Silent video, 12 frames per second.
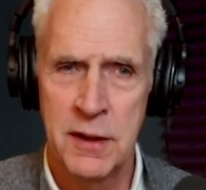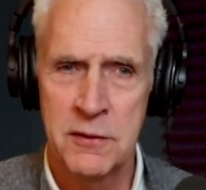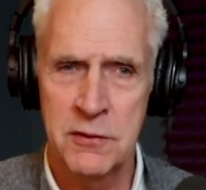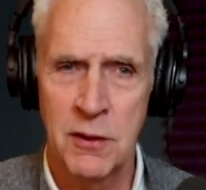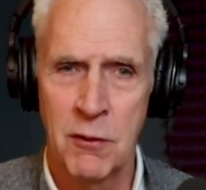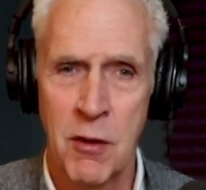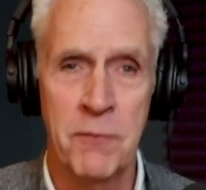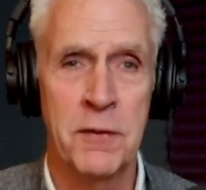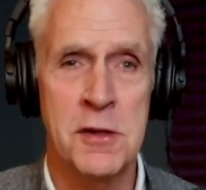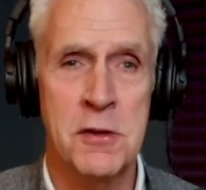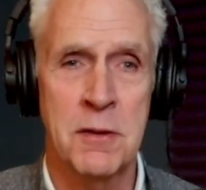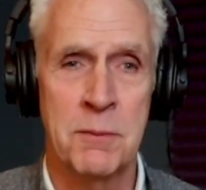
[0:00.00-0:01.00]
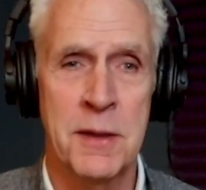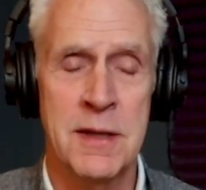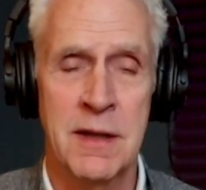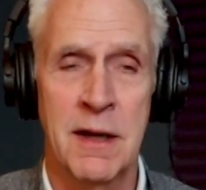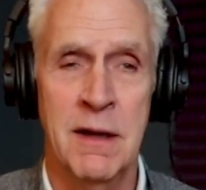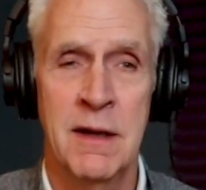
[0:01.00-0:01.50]
So hopefully you can be
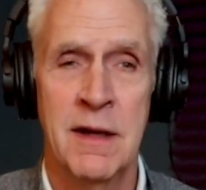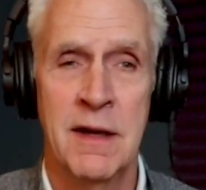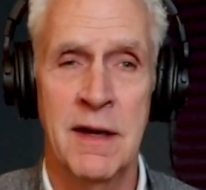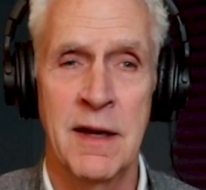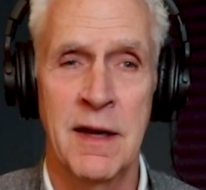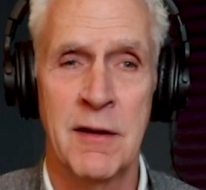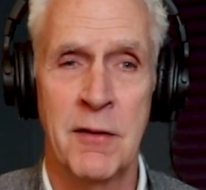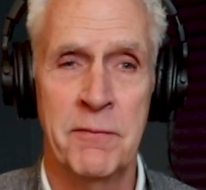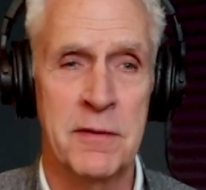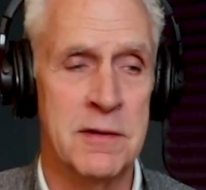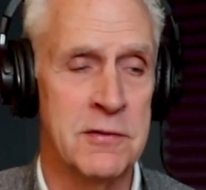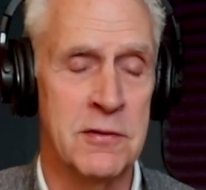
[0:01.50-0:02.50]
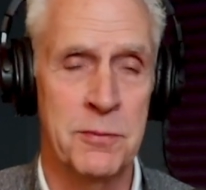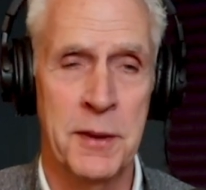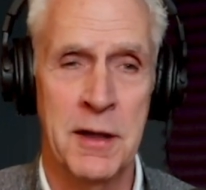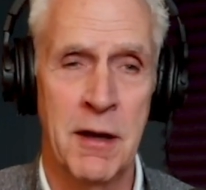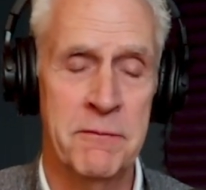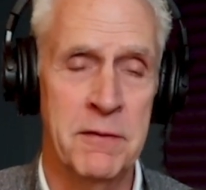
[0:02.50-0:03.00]
there, and hopefully this has
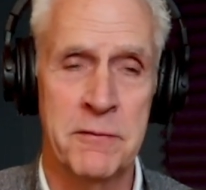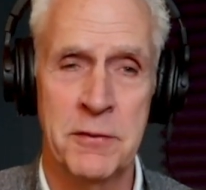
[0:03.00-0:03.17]
been helpful.